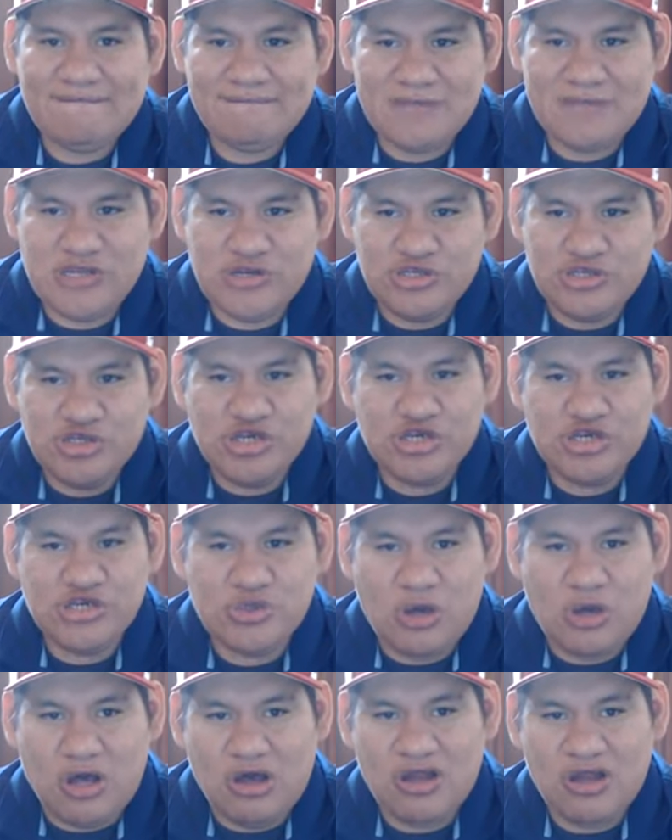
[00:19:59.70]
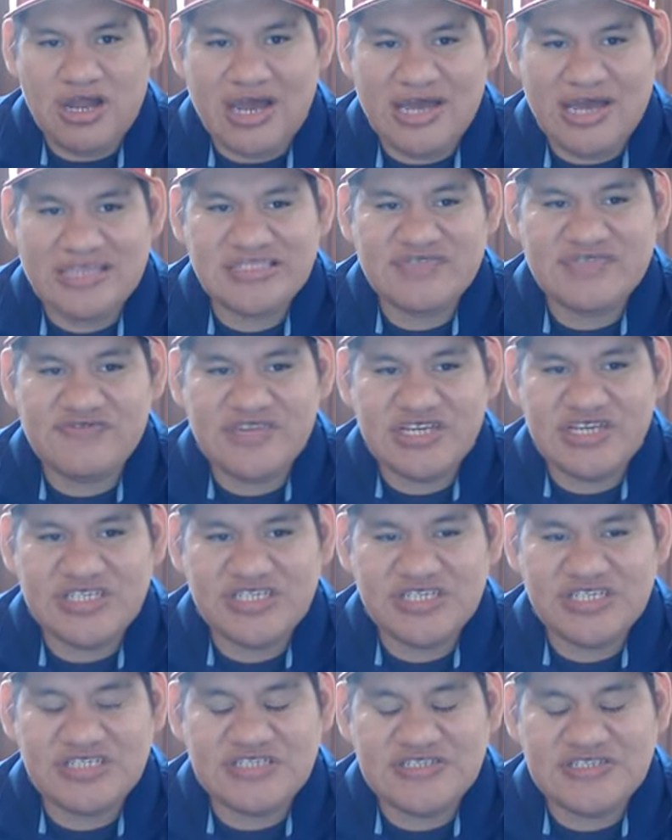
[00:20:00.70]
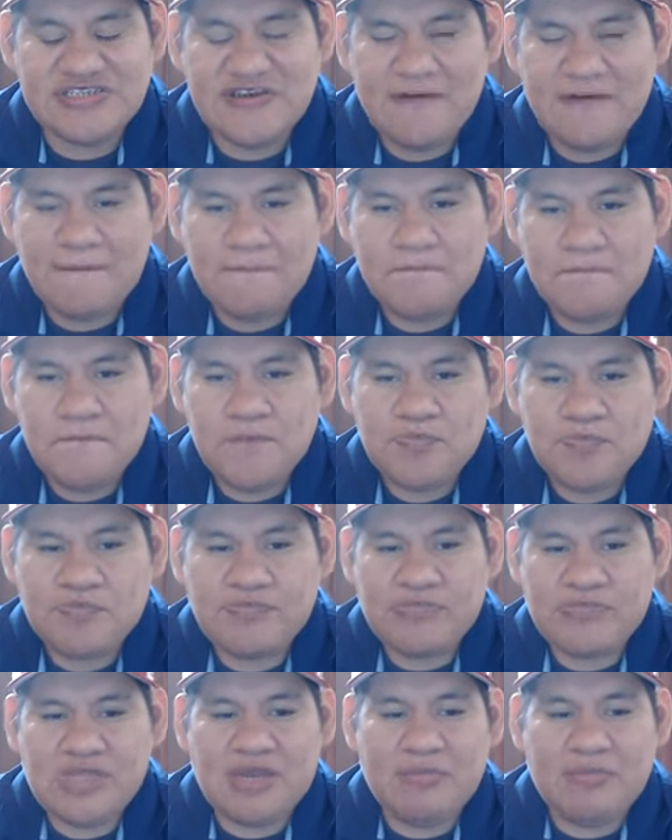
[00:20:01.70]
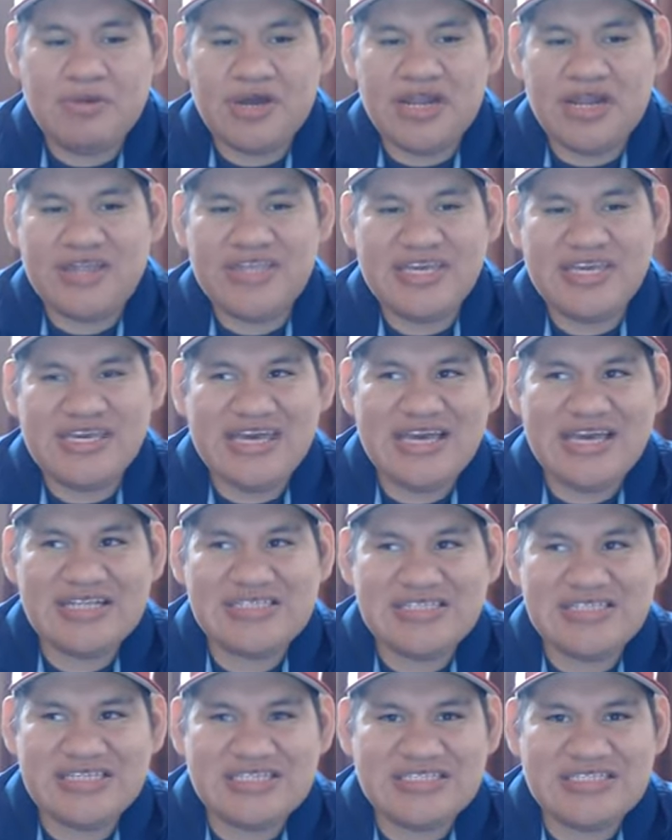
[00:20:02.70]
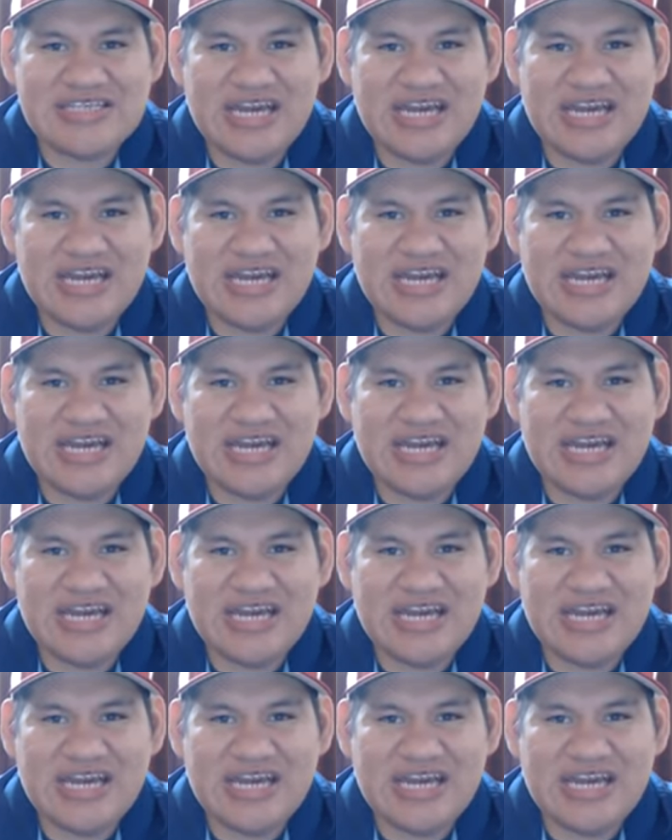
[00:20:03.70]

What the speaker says: you can do all kinds of niches, but I think Etsy is